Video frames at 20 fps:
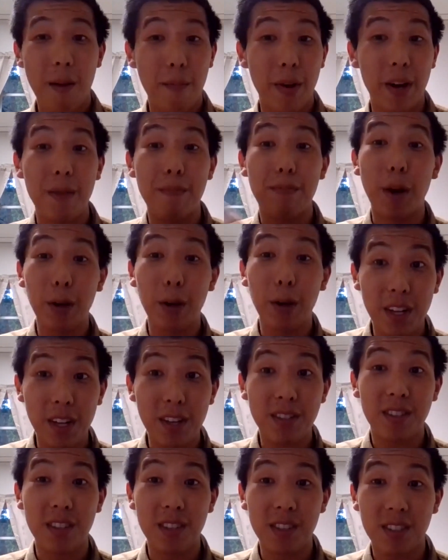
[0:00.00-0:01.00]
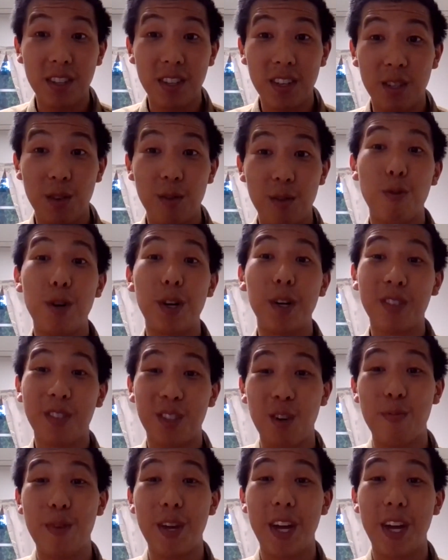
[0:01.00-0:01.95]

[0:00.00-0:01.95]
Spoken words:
But in both instances, you will still